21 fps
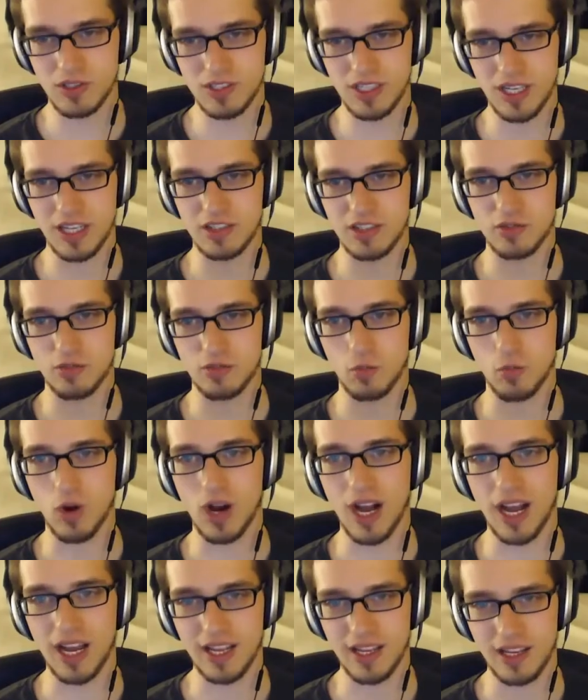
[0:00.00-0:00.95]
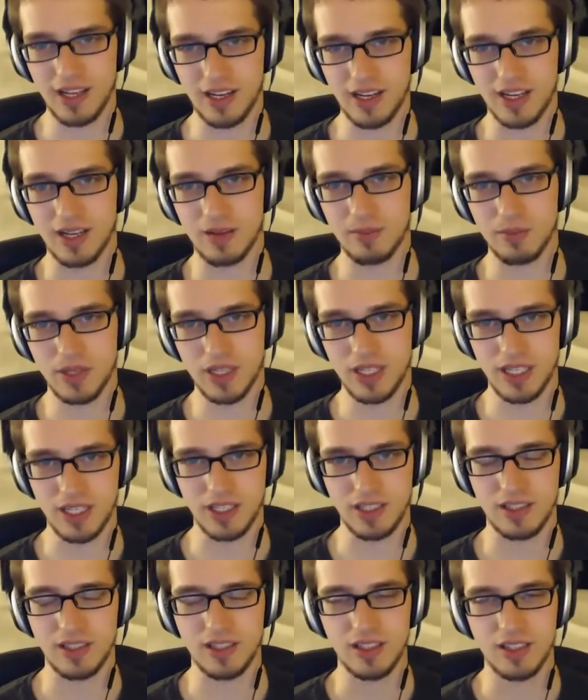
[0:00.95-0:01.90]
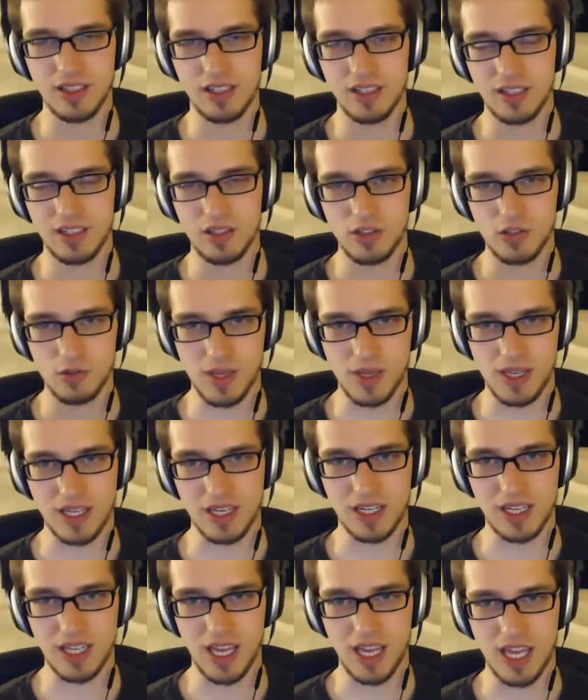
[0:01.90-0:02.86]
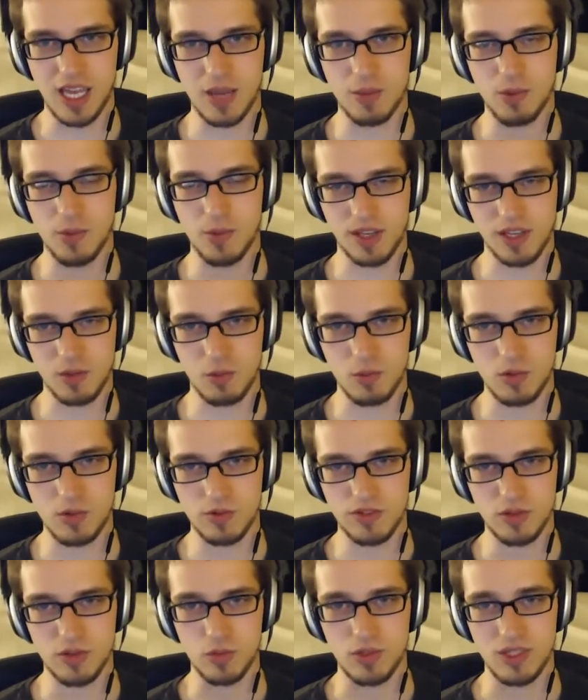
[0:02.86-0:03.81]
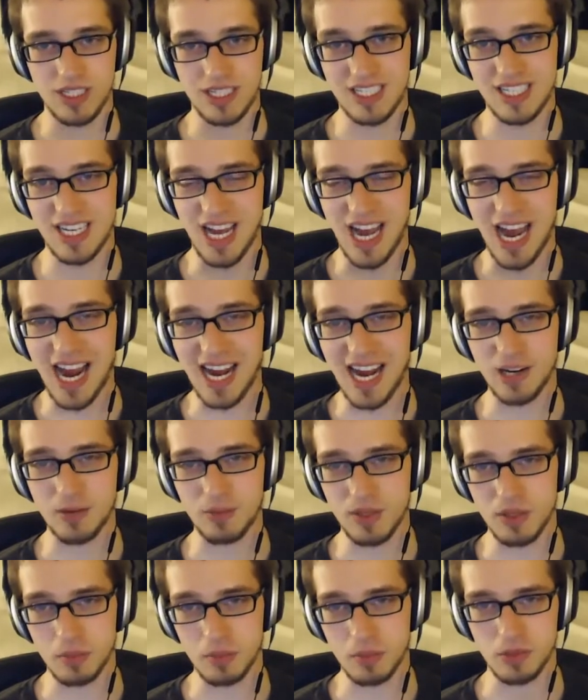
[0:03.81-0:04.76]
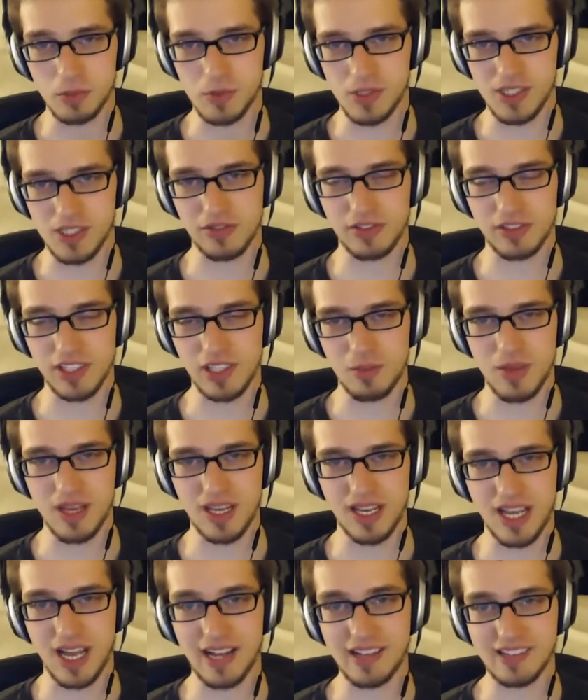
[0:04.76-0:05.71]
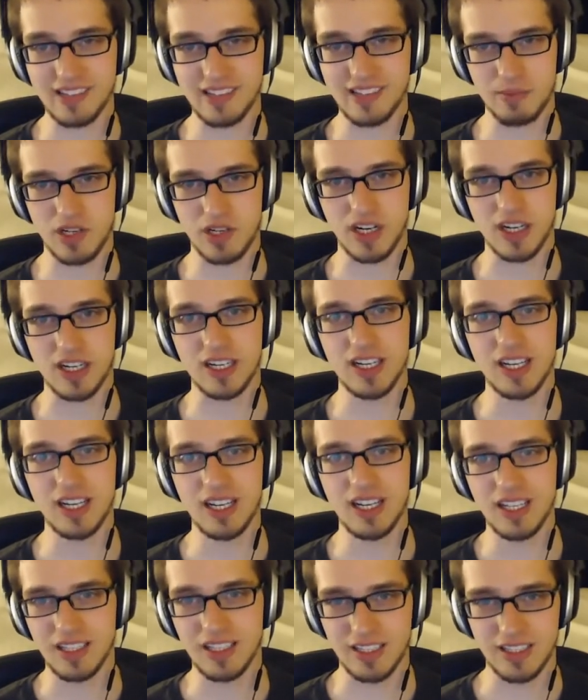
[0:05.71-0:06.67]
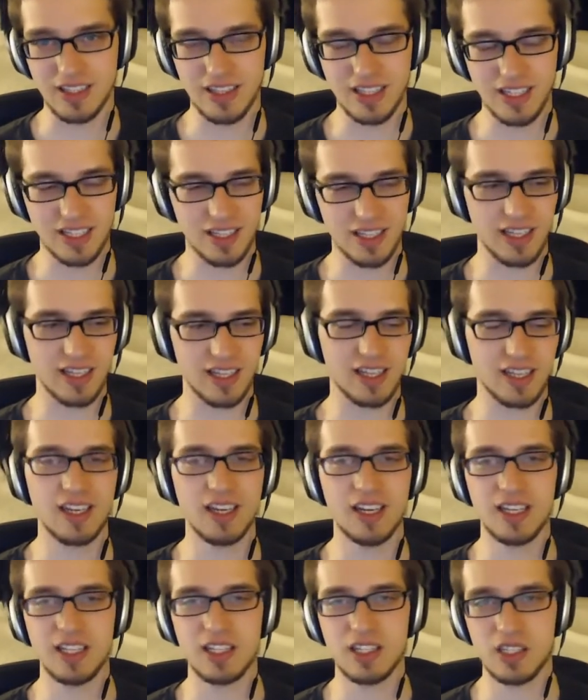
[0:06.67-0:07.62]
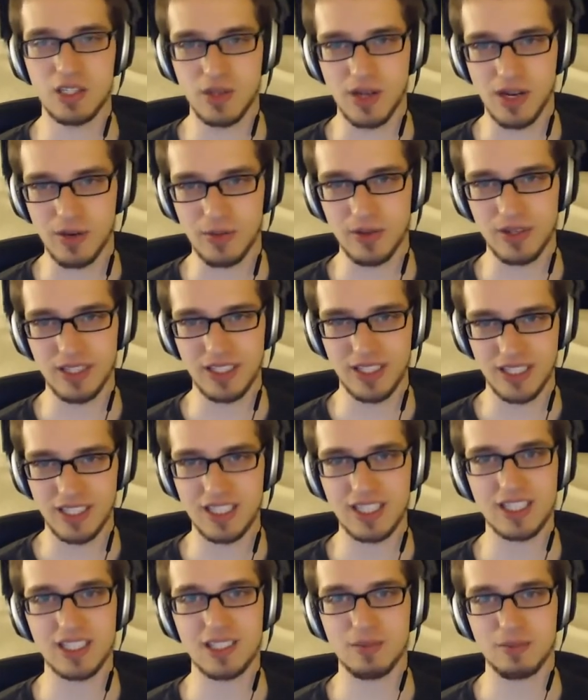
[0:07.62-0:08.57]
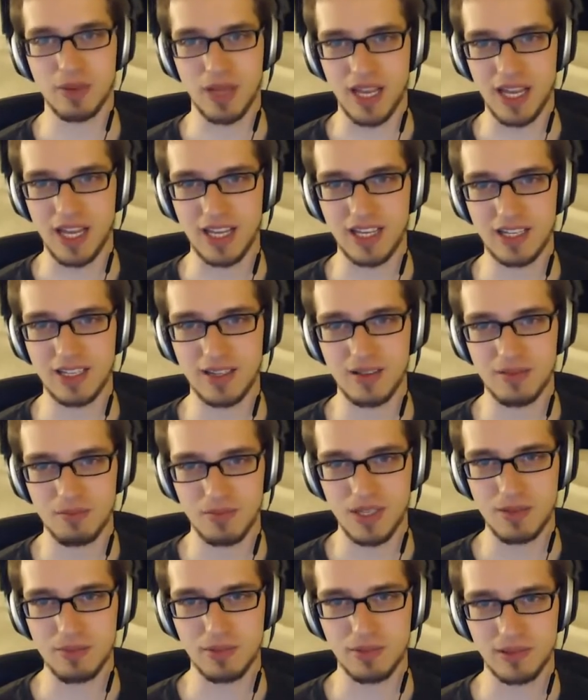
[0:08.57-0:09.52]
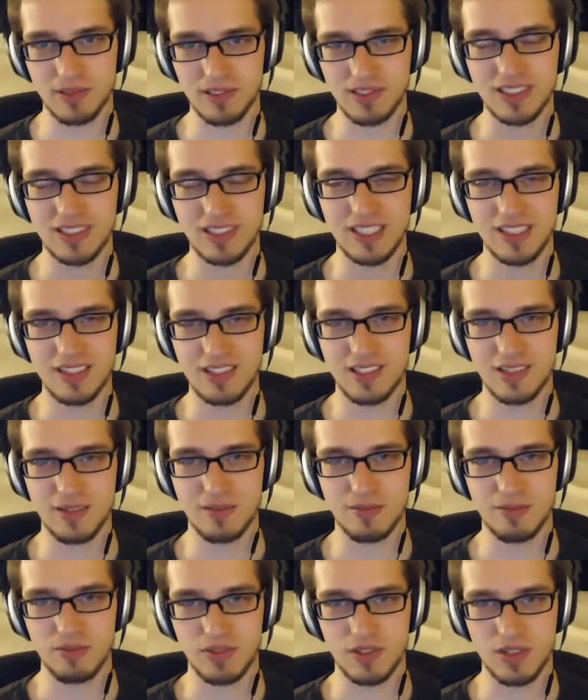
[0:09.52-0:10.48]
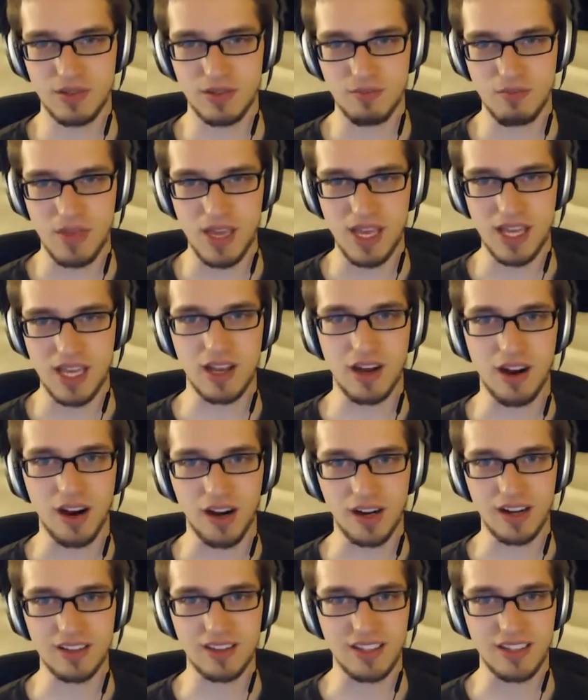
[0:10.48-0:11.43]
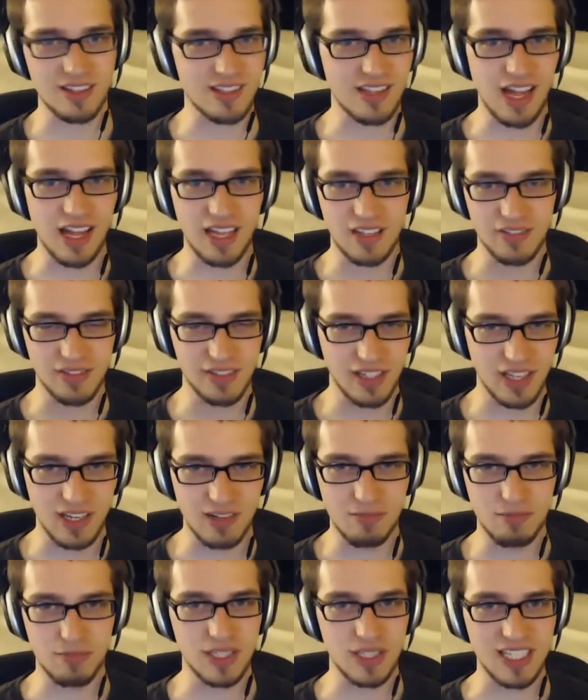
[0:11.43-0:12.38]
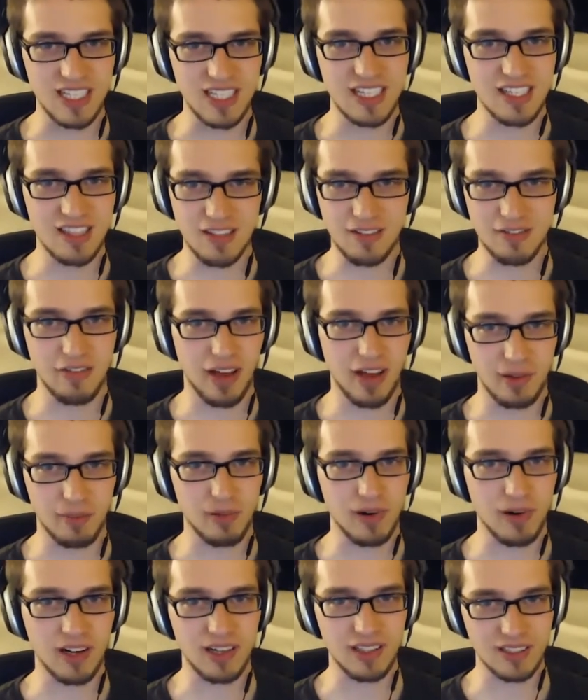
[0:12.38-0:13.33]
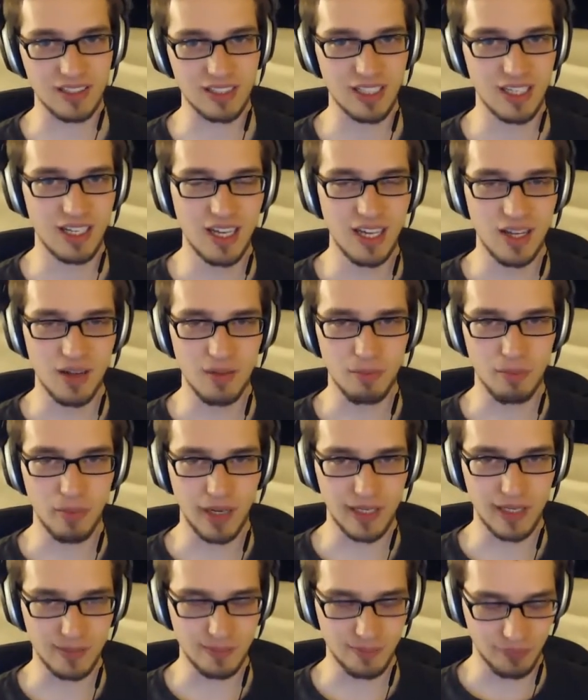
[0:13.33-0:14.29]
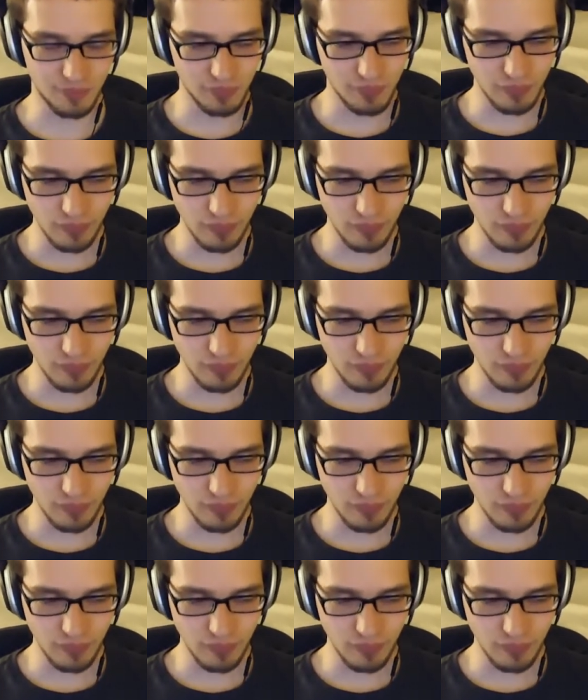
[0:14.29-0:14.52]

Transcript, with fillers: sense why a company who's making a game or making a movie would need to hire people specifically to make concept art. Like, you think, like, do I really need to pay people to make art that's not even going to be in the final product? But